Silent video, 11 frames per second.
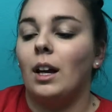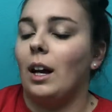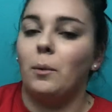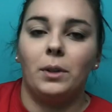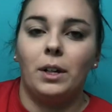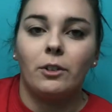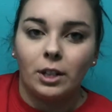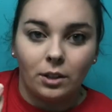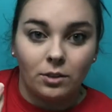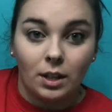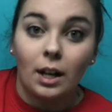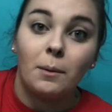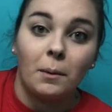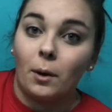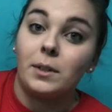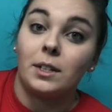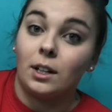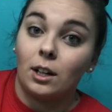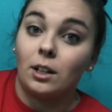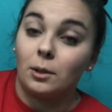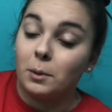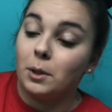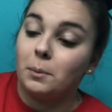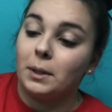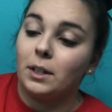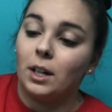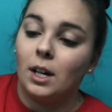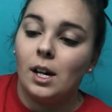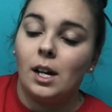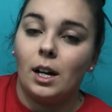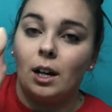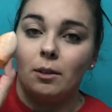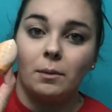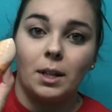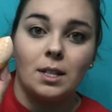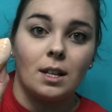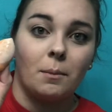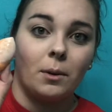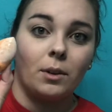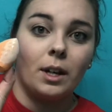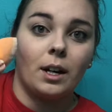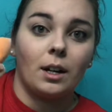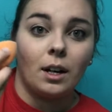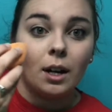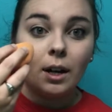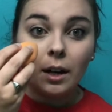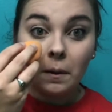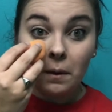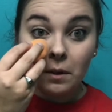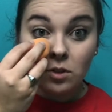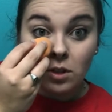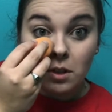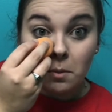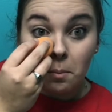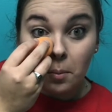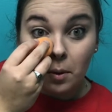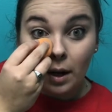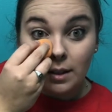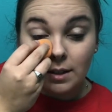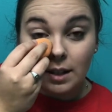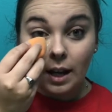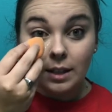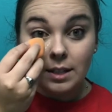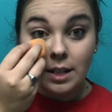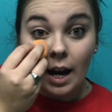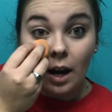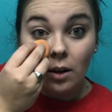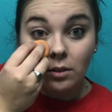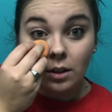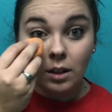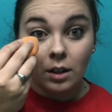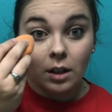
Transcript: I will never get used to that. I'm always going to call it a beauty blender. Get some on there and then just press that down